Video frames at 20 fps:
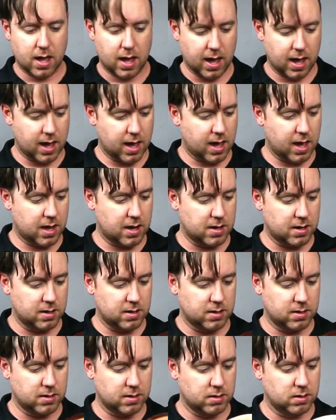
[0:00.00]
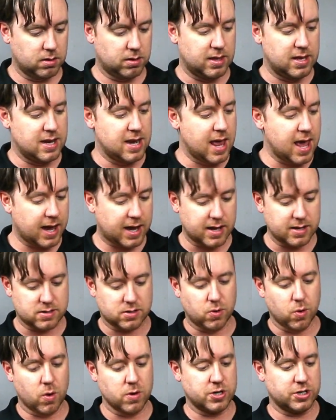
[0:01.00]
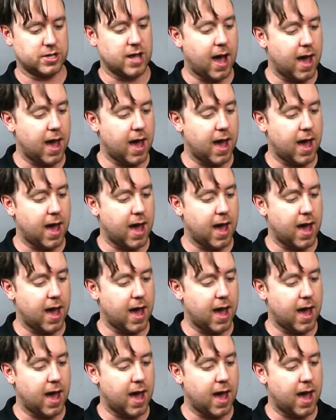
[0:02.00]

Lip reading: and the neck is gorgeous.